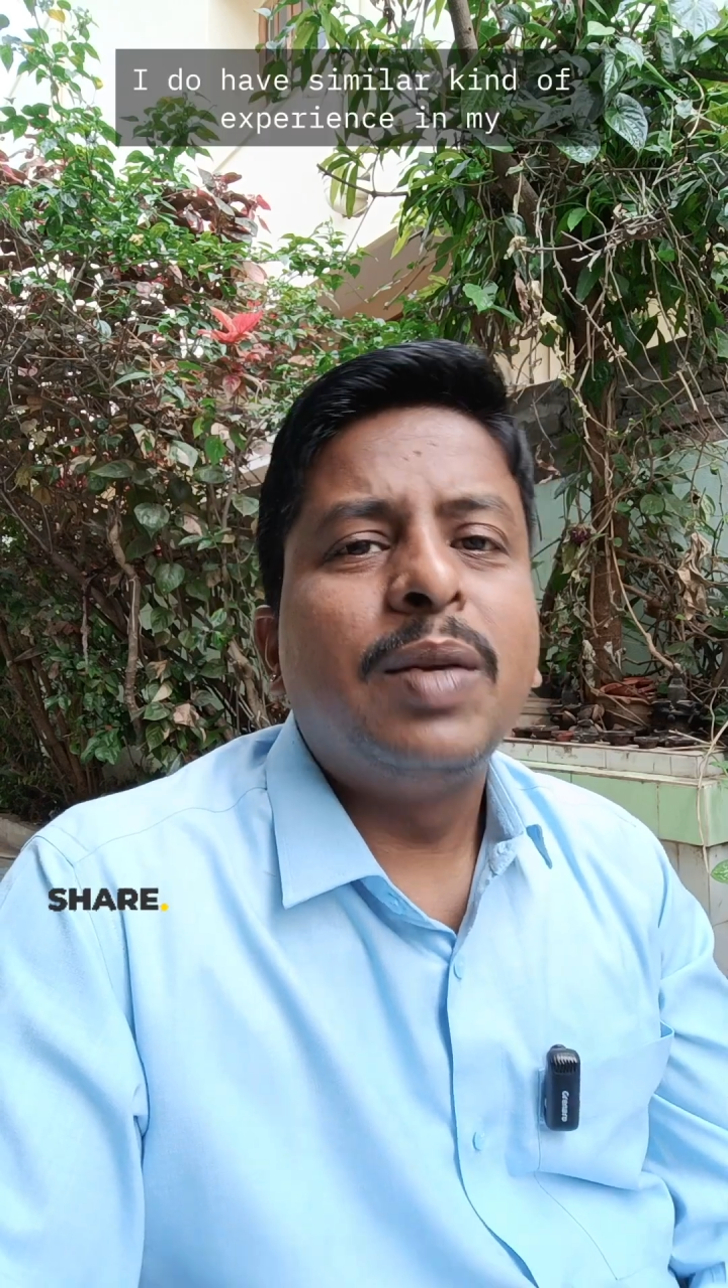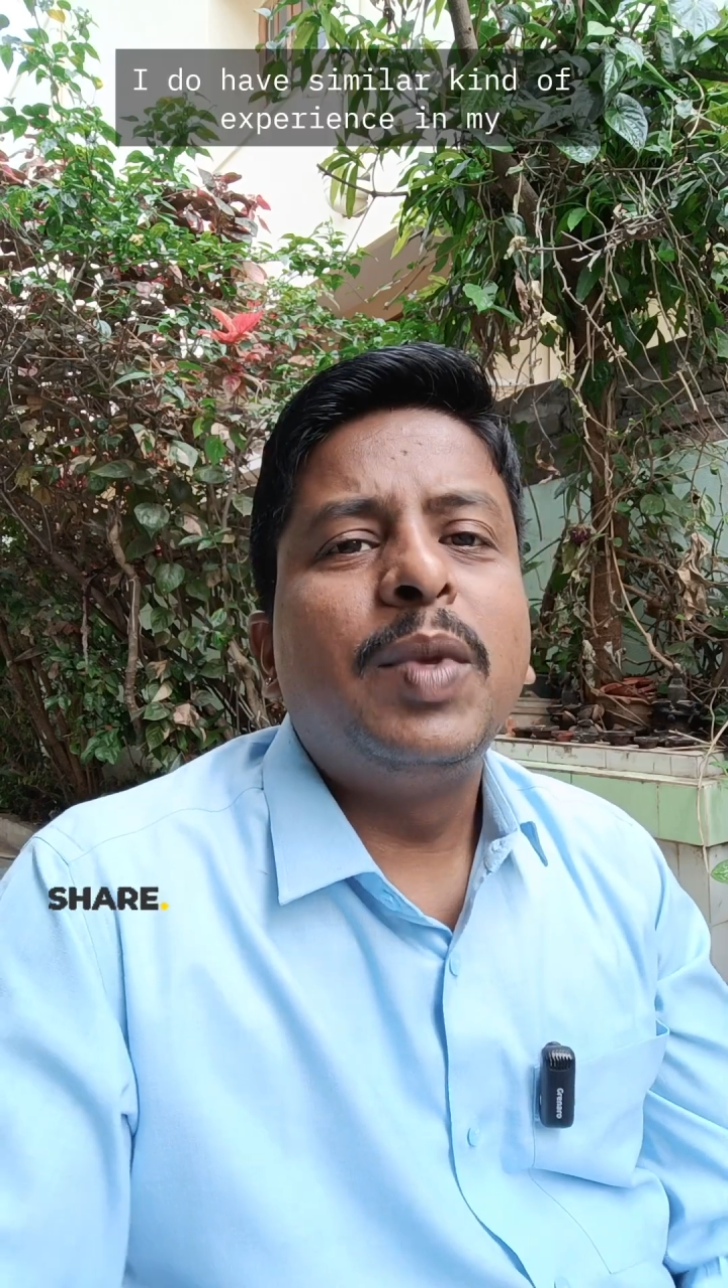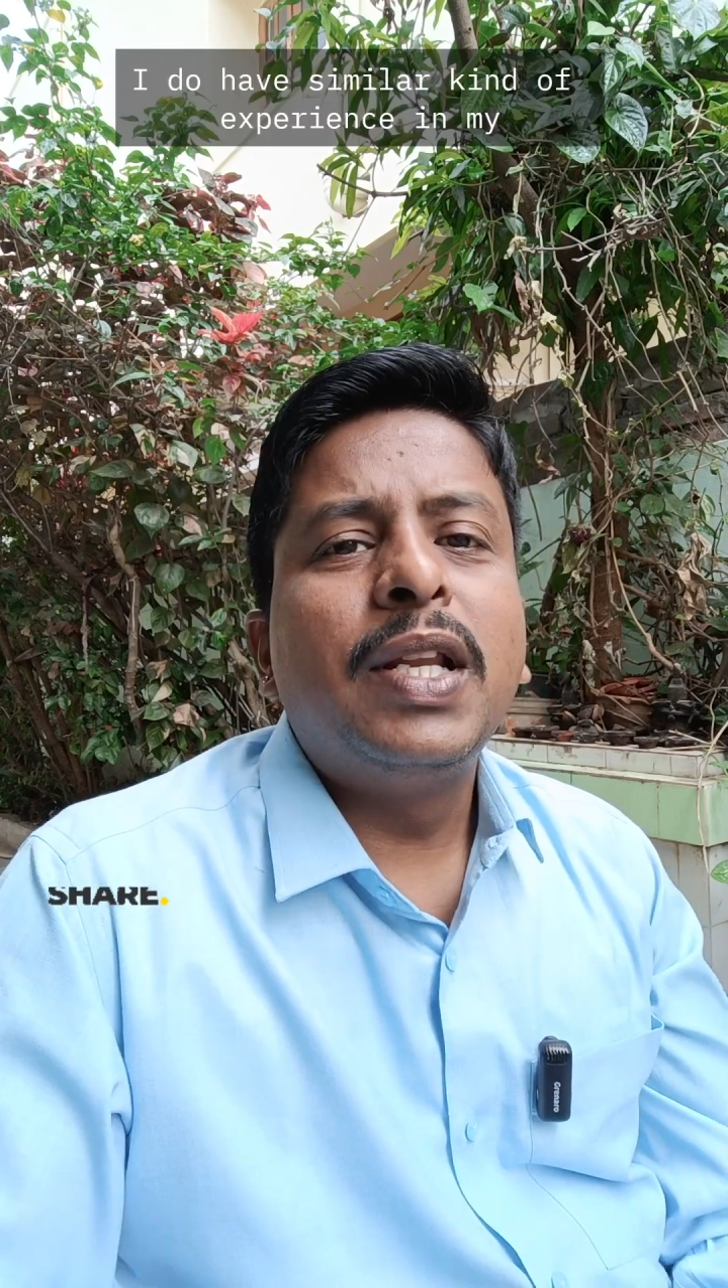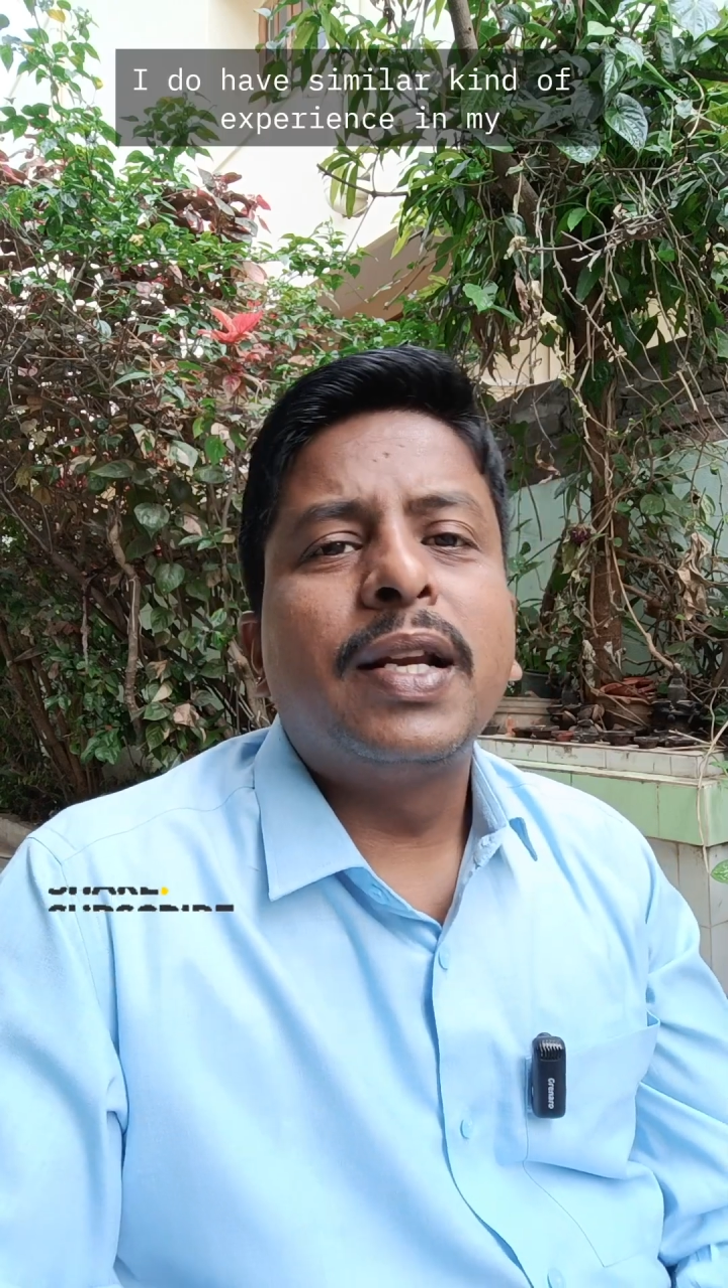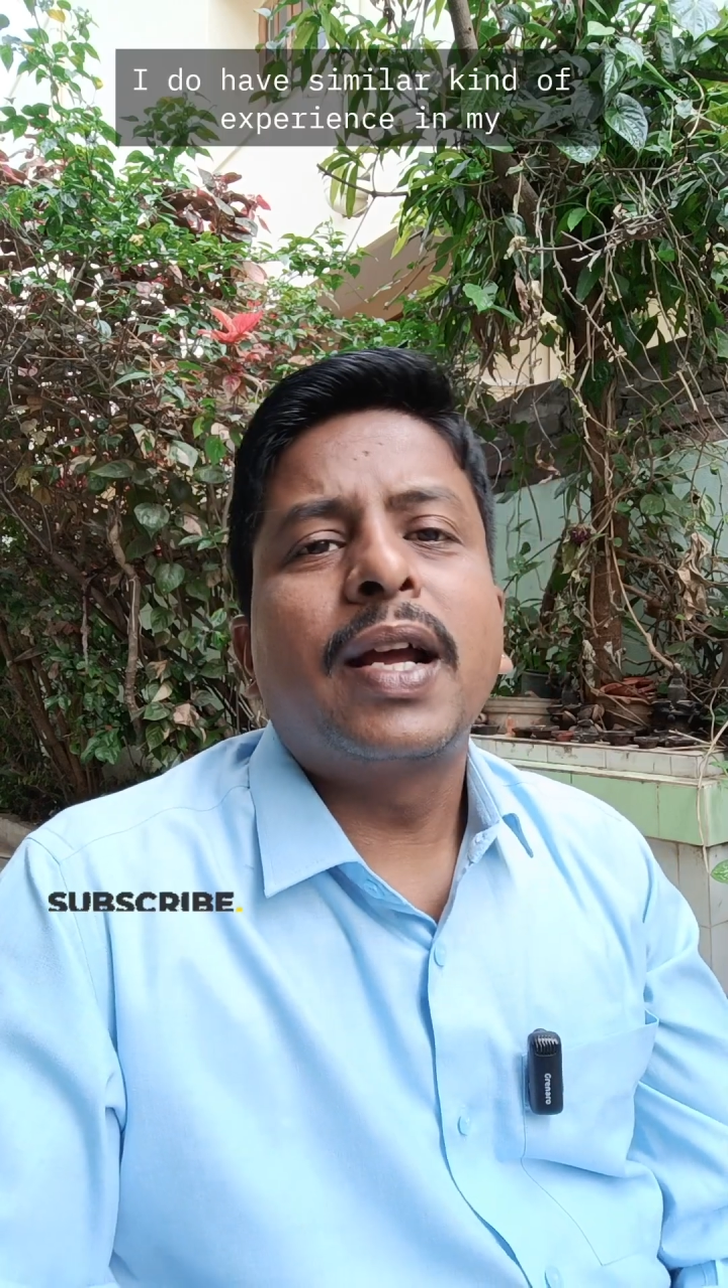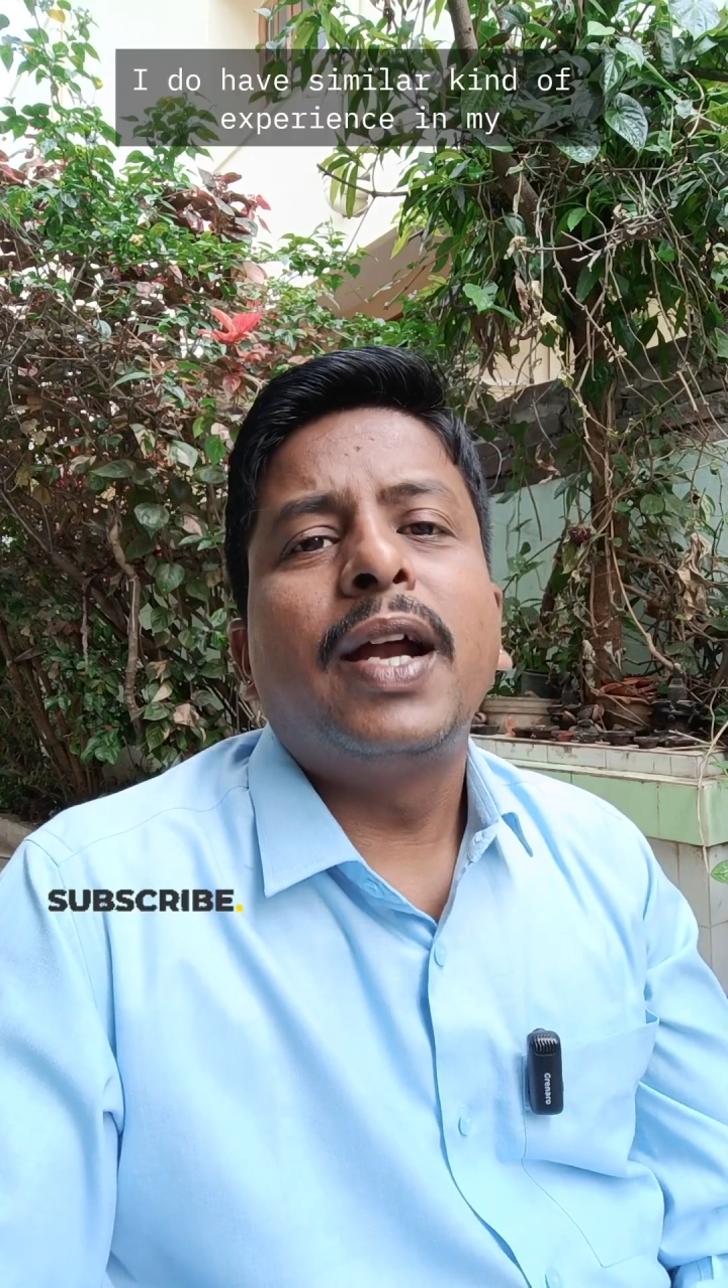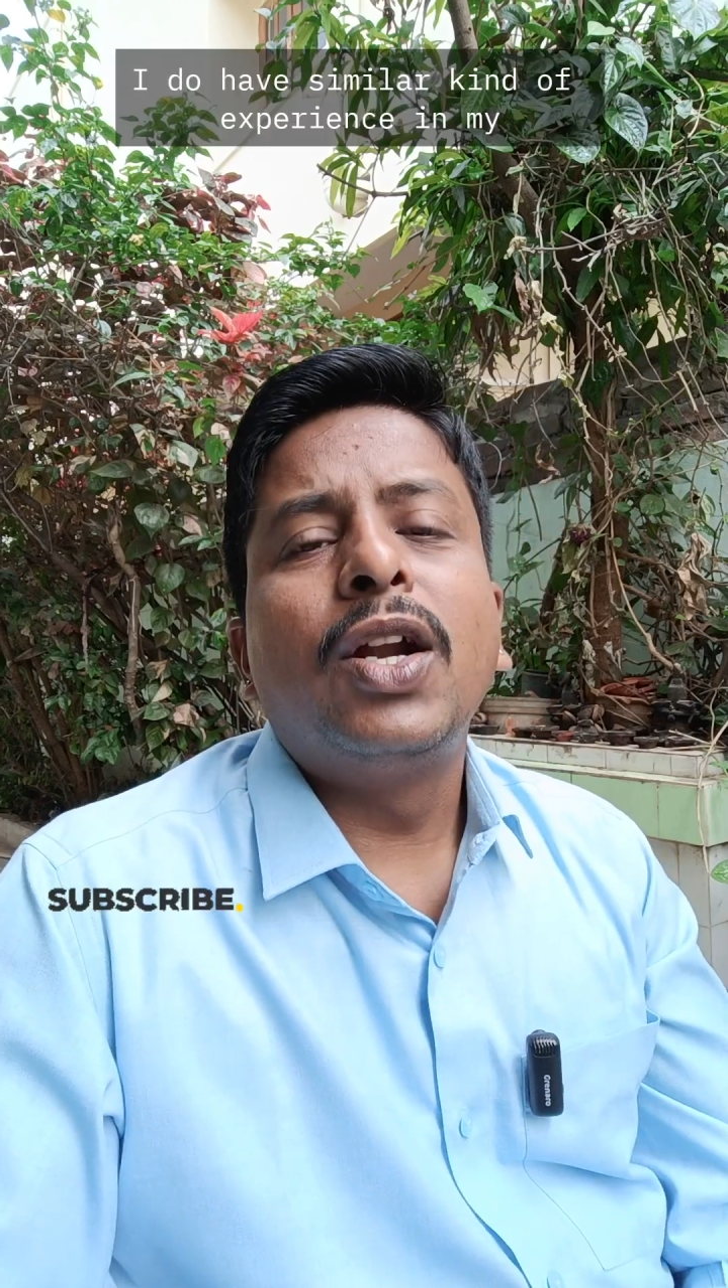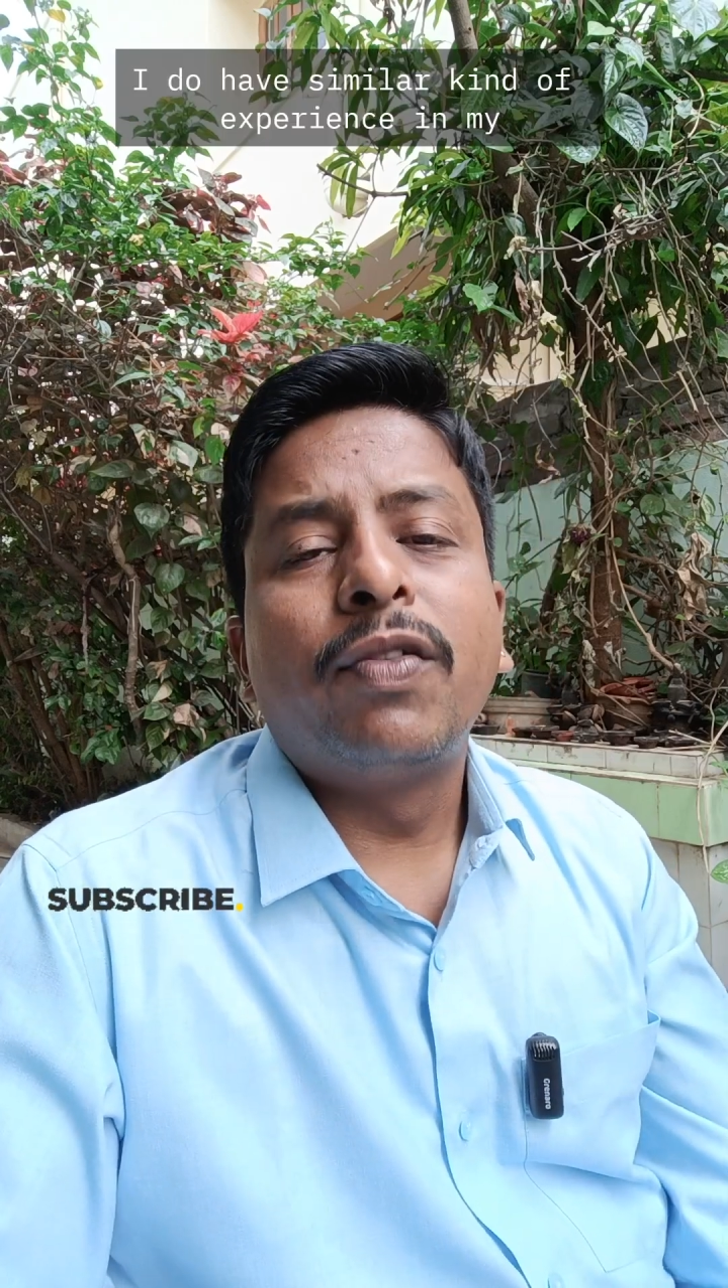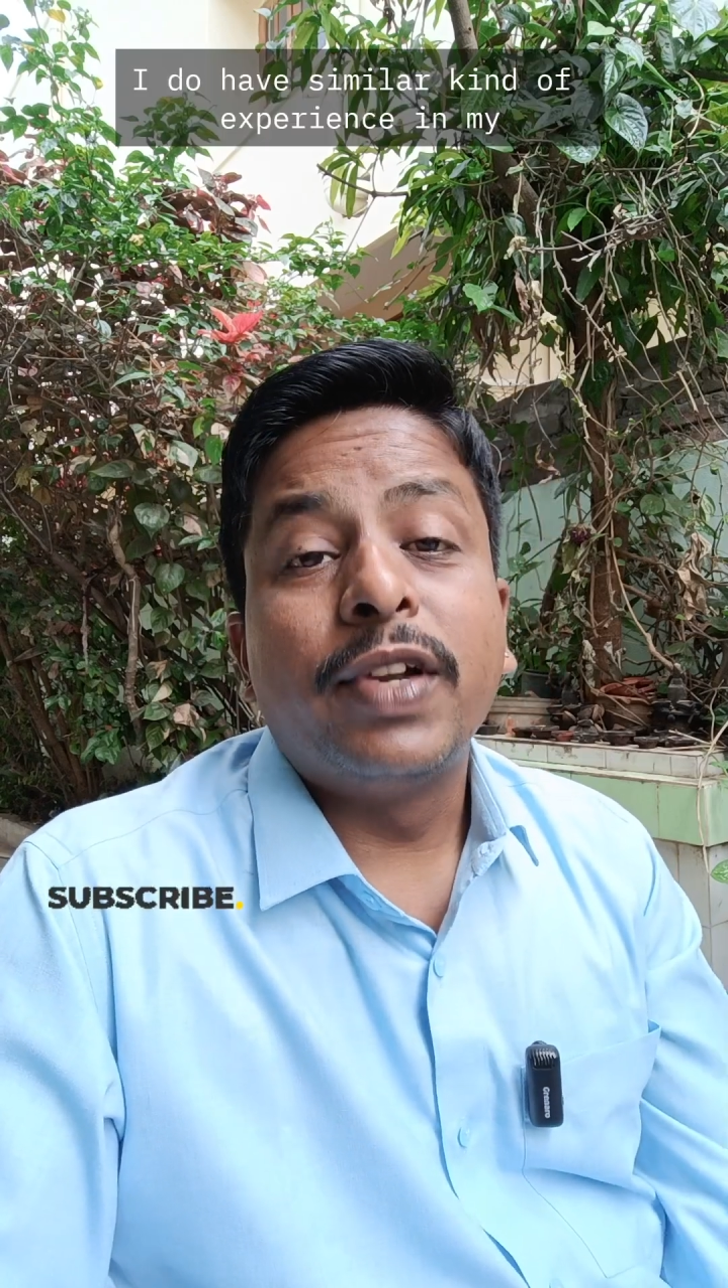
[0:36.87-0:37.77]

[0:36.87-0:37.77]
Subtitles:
similar kind